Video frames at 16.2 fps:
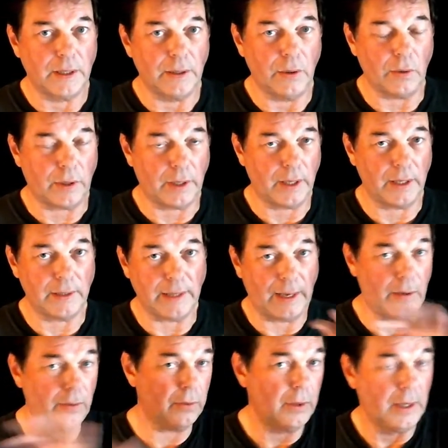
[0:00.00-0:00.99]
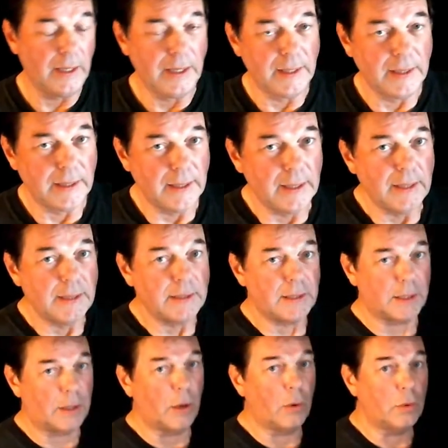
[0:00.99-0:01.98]
Okay, now
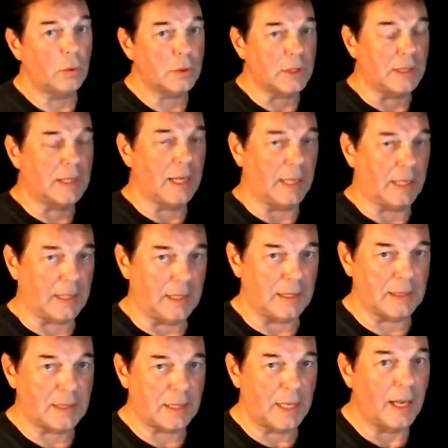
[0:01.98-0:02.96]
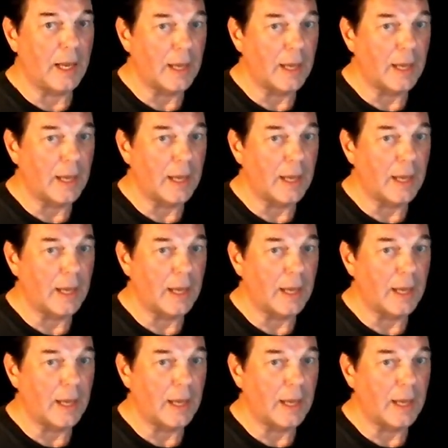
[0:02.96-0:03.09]
to take this